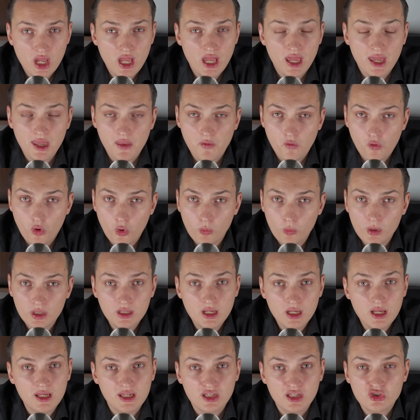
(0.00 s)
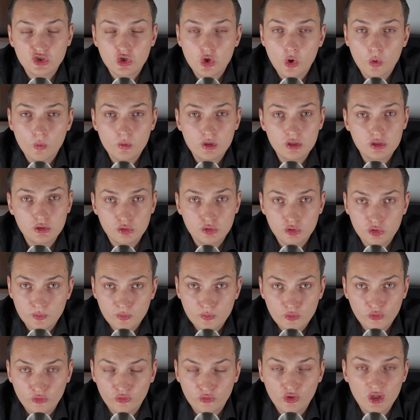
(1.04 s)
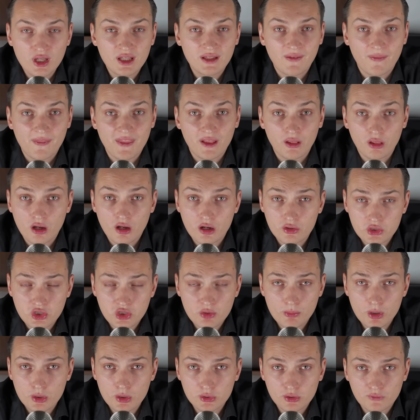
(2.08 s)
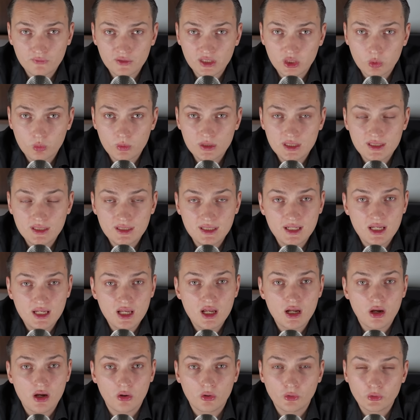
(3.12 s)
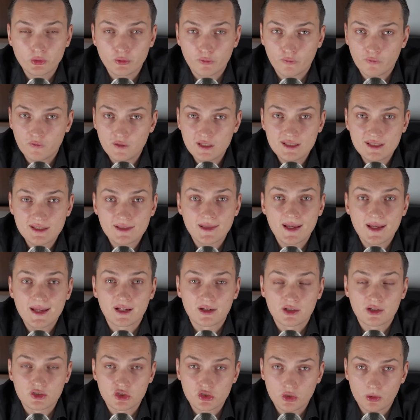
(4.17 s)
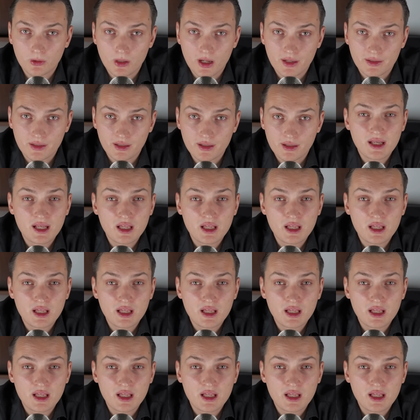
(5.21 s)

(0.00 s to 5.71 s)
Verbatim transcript: and no one is going to move the large amount of liquidity onto things like Solana.